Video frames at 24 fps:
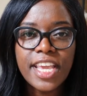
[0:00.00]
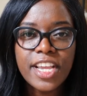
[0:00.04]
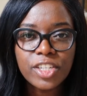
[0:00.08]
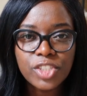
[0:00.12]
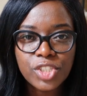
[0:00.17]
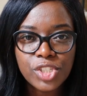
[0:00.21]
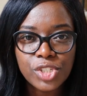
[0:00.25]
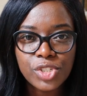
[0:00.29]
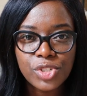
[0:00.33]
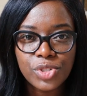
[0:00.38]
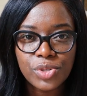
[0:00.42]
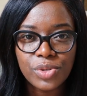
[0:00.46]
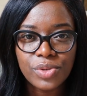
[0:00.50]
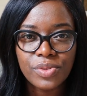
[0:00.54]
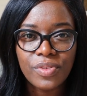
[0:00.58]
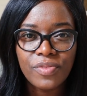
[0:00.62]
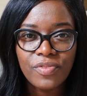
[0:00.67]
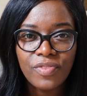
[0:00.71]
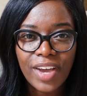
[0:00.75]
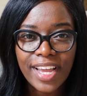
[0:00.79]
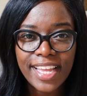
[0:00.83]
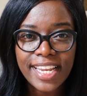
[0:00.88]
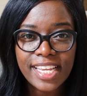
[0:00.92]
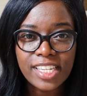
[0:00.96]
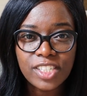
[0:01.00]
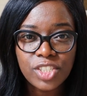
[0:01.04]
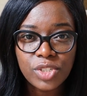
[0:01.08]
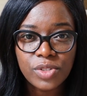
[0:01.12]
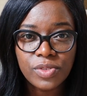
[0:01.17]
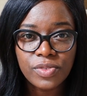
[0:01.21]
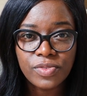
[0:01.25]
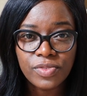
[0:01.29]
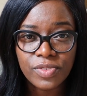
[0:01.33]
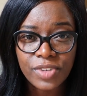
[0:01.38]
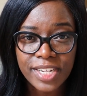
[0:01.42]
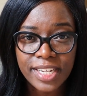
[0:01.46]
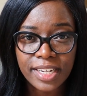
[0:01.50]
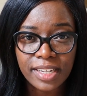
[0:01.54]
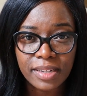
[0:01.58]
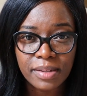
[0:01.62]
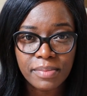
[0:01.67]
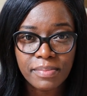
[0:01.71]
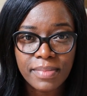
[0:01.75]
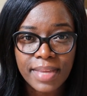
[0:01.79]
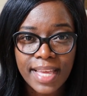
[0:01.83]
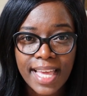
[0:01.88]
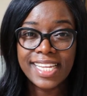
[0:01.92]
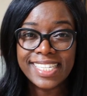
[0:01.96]
Here's the truth, financial
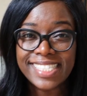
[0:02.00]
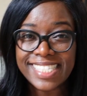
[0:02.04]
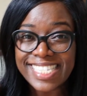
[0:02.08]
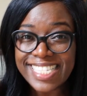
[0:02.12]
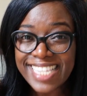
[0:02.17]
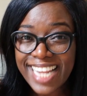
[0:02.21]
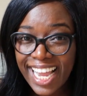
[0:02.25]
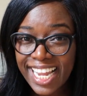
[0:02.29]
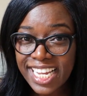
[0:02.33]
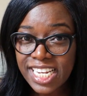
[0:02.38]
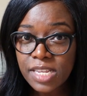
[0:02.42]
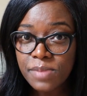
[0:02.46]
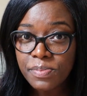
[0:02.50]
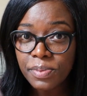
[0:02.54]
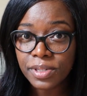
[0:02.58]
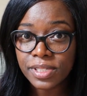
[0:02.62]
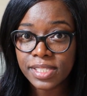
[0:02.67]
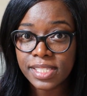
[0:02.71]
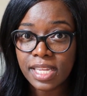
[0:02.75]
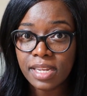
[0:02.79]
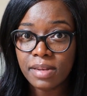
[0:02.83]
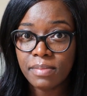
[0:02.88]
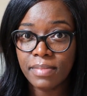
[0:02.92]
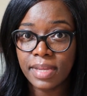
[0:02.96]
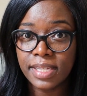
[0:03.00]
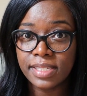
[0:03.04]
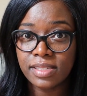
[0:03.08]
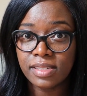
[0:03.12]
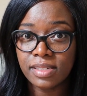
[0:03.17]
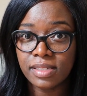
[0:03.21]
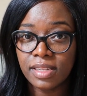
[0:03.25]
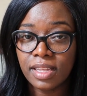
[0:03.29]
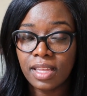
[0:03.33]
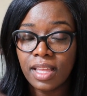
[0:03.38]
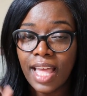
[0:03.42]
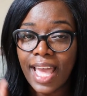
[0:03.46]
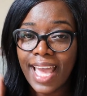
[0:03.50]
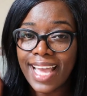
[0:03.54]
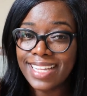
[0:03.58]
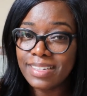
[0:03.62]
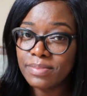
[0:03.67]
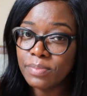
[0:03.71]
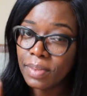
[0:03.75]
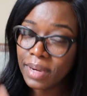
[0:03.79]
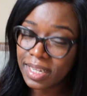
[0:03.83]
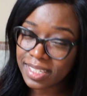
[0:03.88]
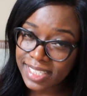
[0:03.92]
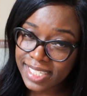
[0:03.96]
freedom, it's 90% mental
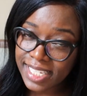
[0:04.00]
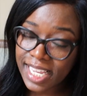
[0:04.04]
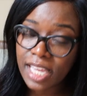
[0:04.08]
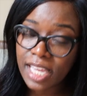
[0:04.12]
and about